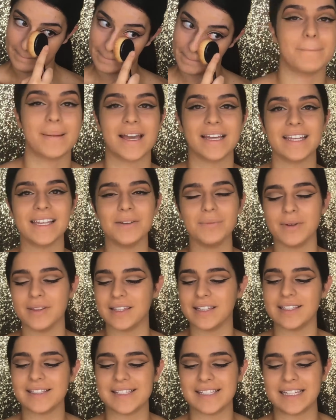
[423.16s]
Back in with
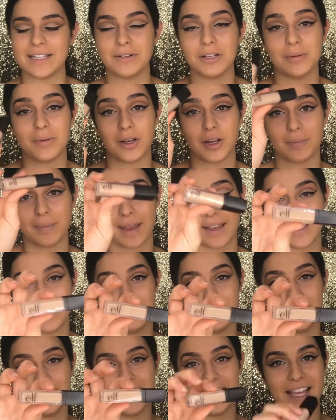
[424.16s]
concealer, we're going to be going back
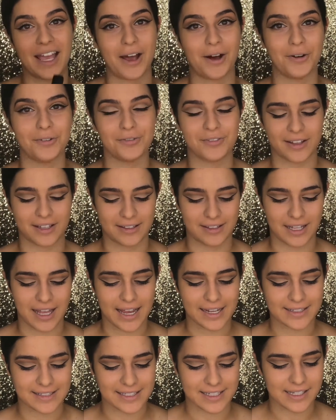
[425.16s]
in with the e.l.f.
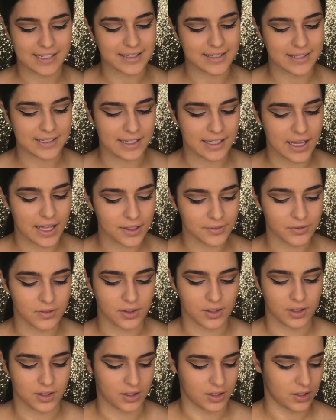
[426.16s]
Light Concealer.
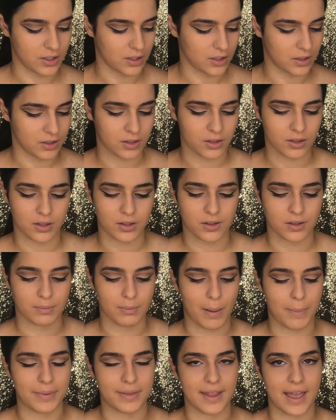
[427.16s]

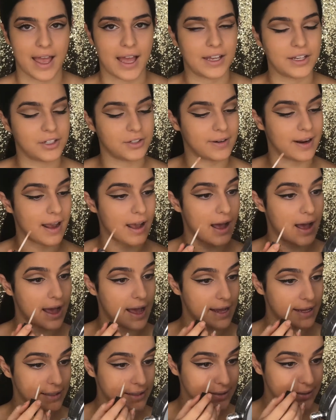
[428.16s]
Popping that under our
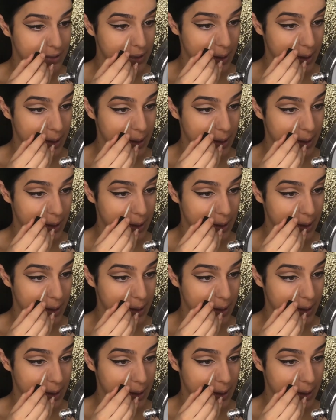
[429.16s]
eyes.